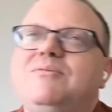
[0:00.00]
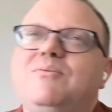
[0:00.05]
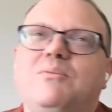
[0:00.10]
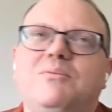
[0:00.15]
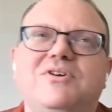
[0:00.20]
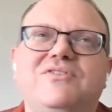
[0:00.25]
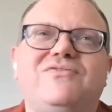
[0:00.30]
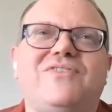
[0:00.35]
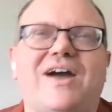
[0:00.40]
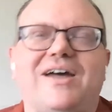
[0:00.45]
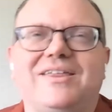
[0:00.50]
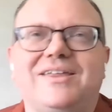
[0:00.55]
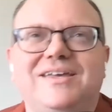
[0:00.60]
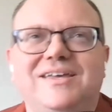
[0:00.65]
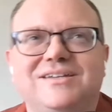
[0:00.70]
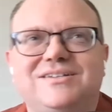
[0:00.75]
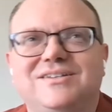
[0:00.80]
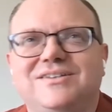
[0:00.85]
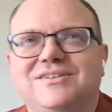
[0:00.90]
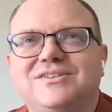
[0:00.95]
when we finally
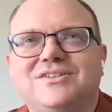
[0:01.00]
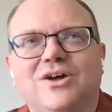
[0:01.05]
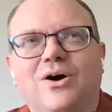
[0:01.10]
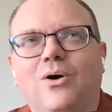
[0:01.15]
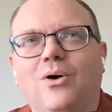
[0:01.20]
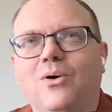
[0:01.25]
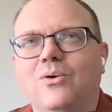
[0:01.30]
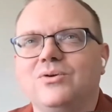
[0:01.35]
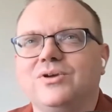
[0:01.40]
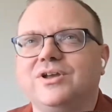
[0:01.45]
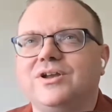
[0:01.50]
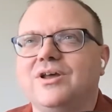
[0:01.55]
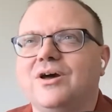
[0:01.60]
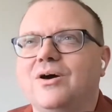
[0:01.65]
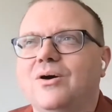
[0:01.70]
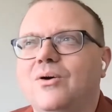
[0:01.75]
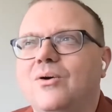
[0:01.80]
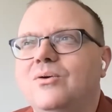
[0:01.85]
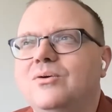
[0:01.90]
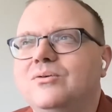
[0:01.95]
get to this whole, you
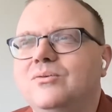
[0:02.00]
know,